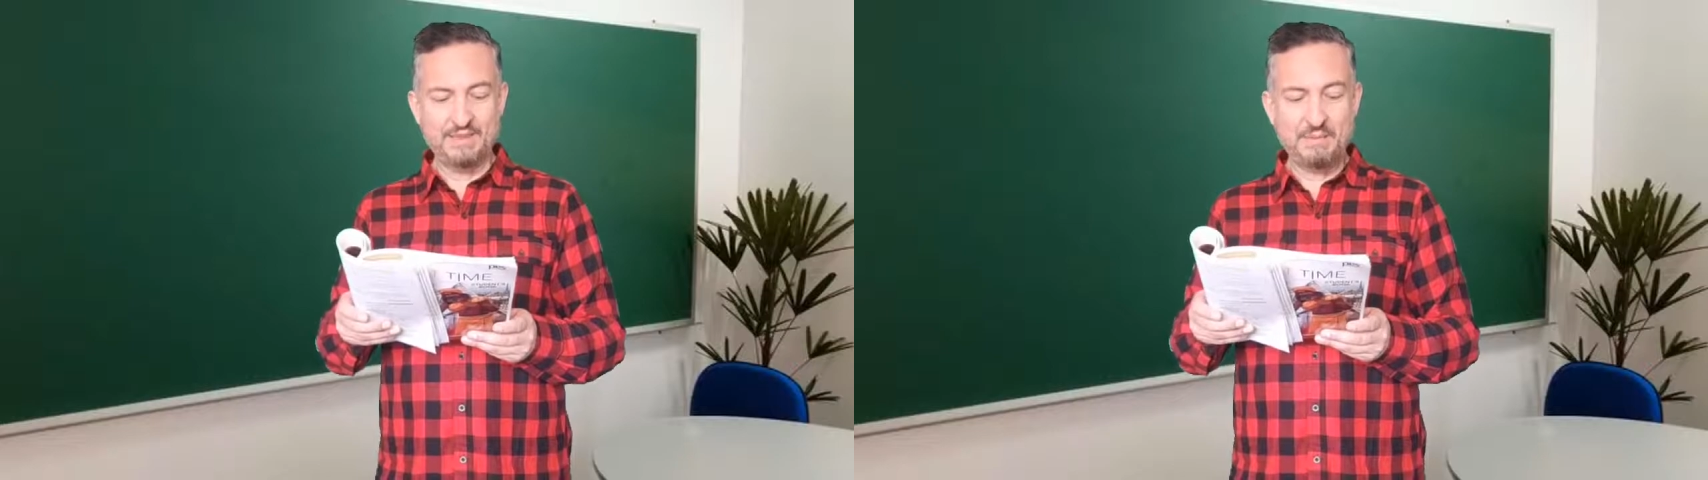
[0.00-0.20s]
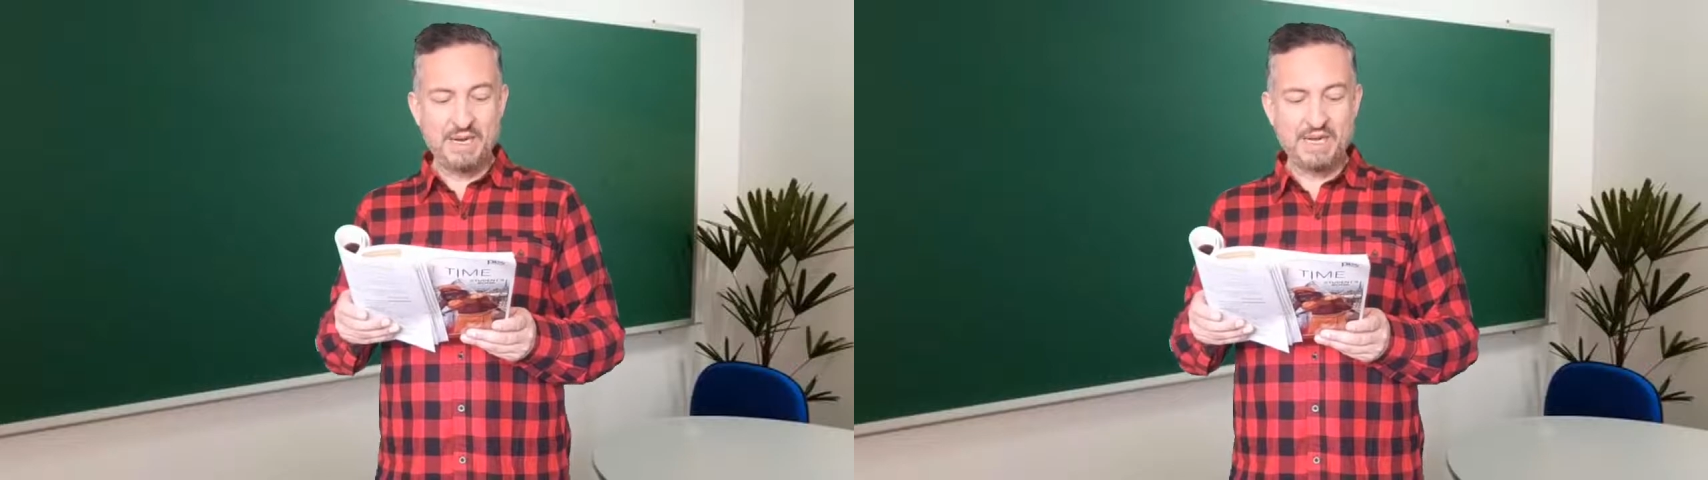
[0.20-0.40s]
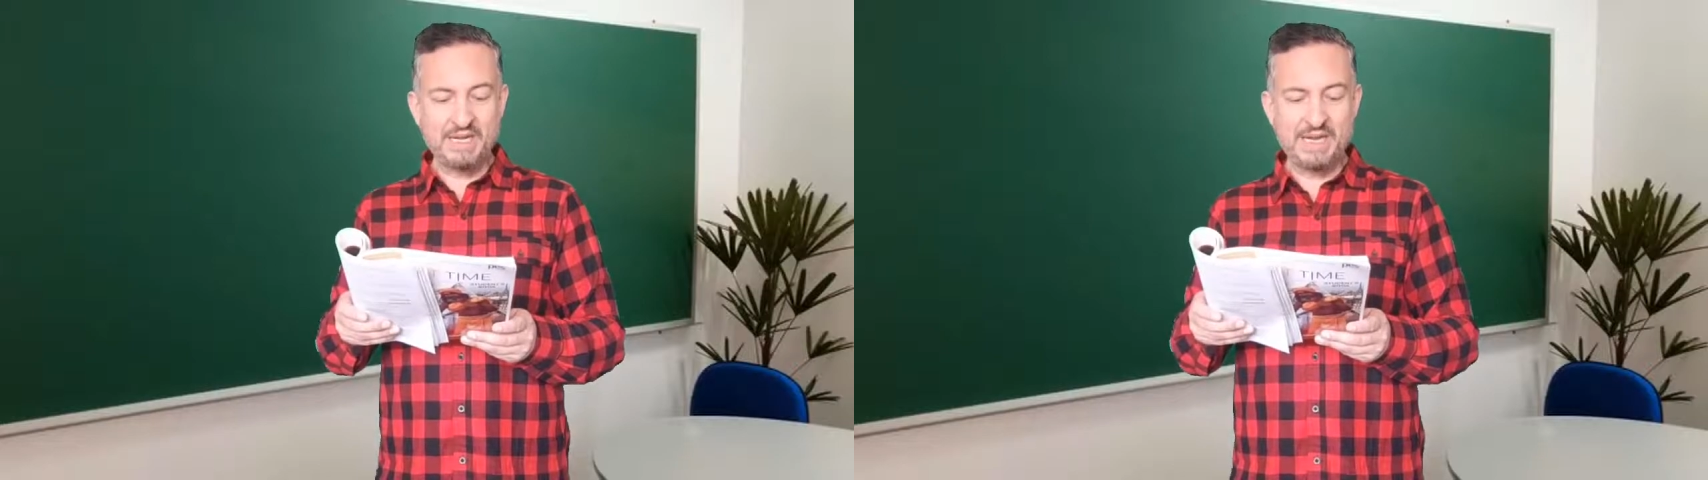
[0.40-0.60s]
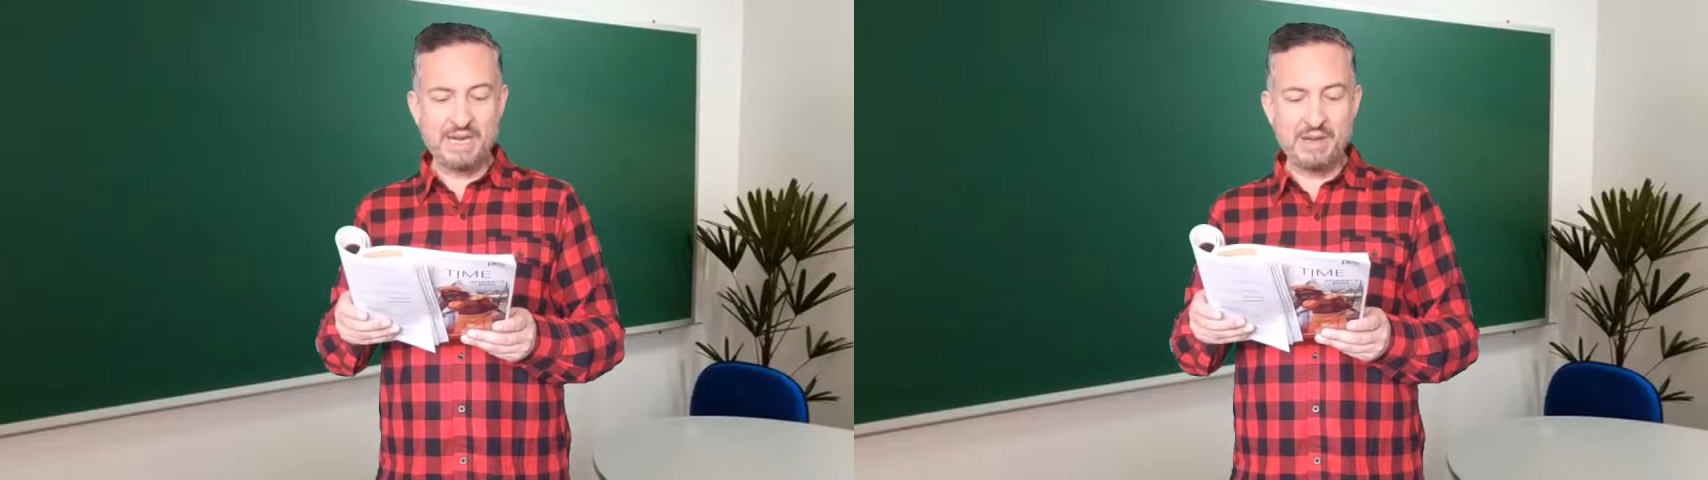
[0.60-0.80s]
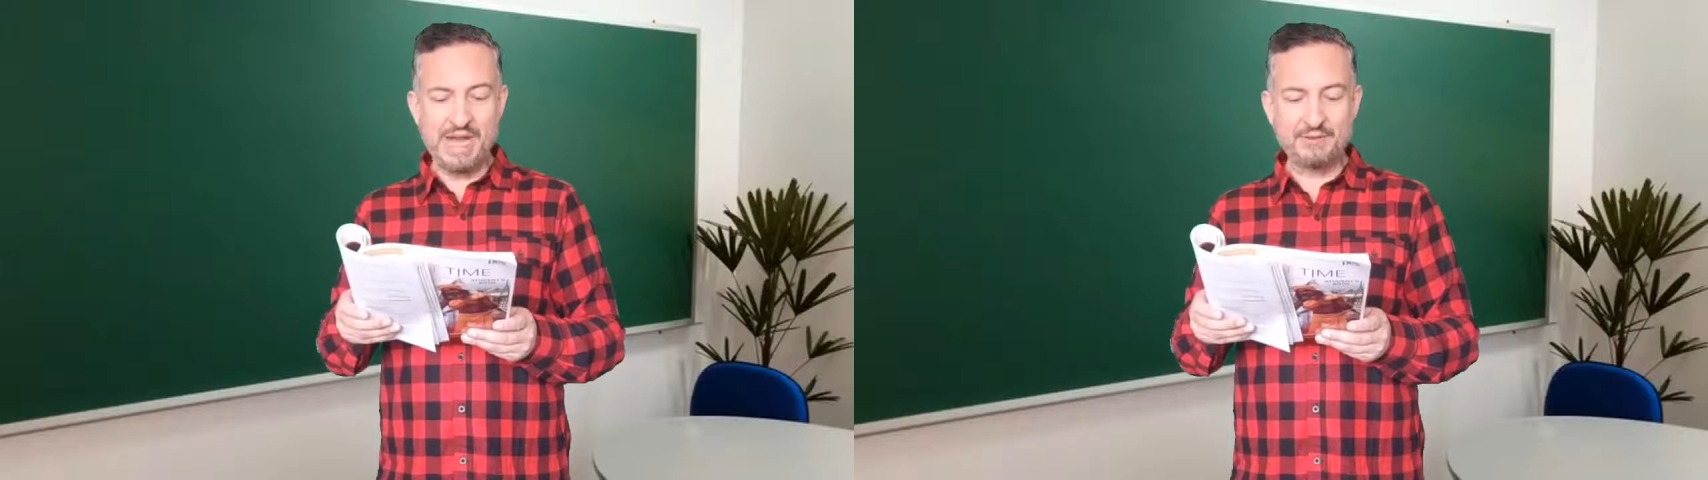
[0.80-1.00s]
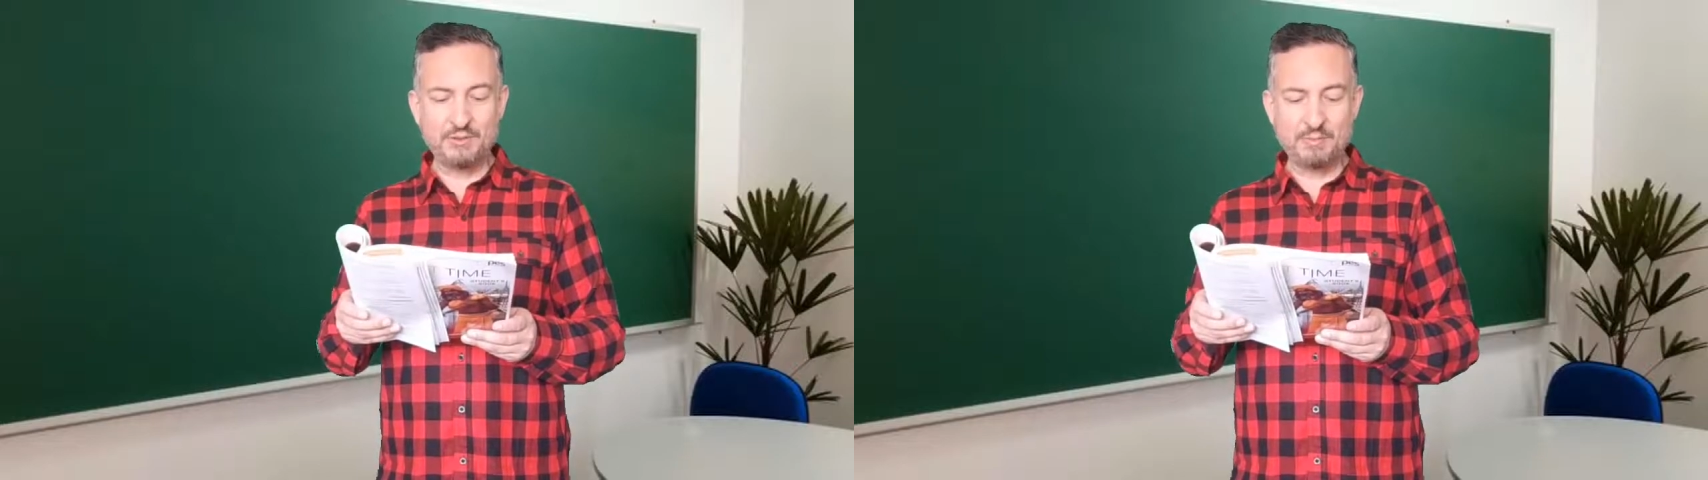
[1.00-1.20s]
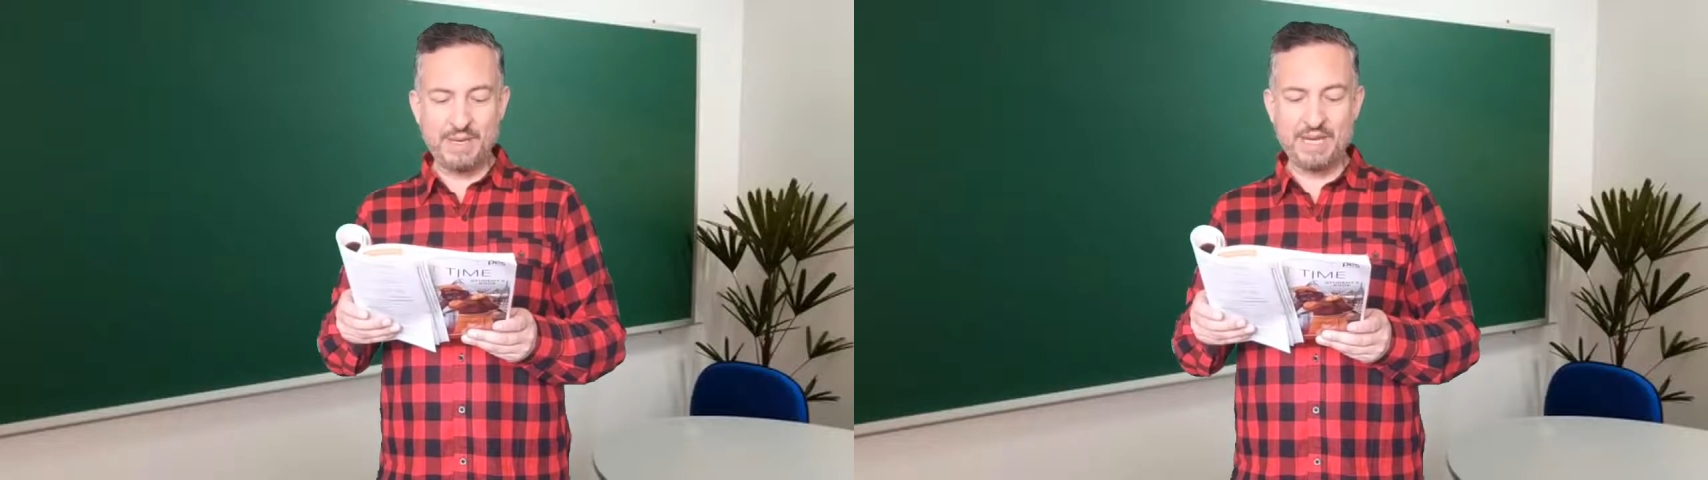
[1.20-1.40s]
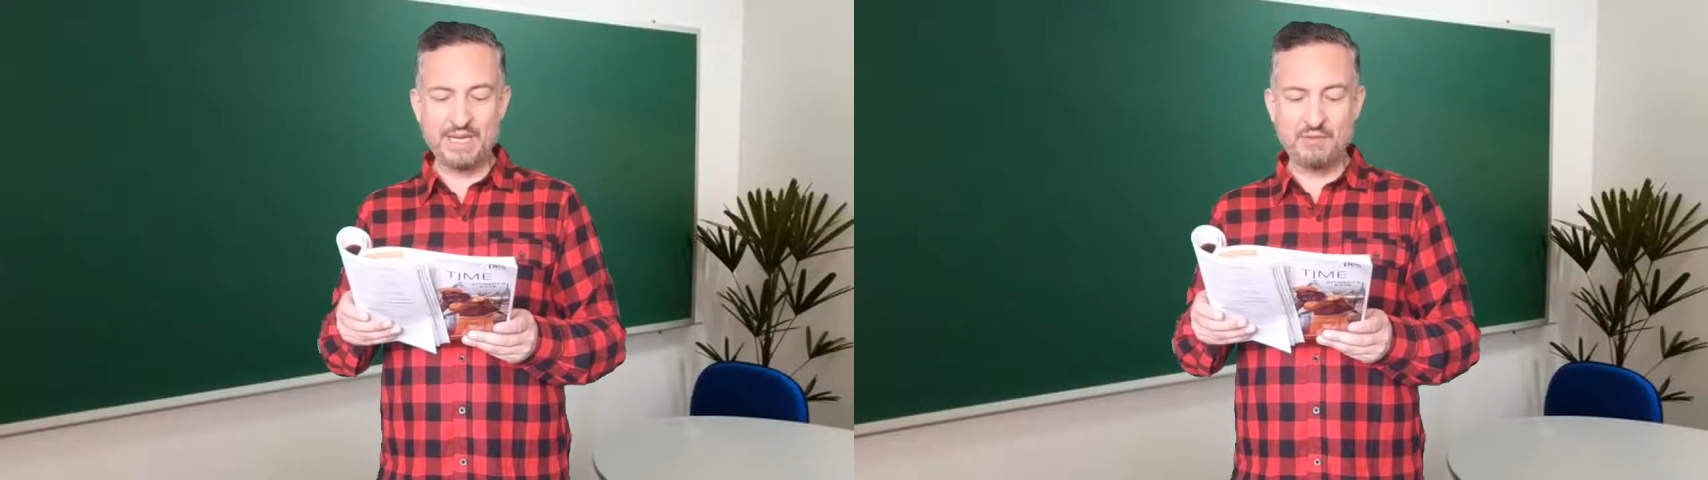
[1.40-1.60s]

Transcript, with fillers: Money that you have to pay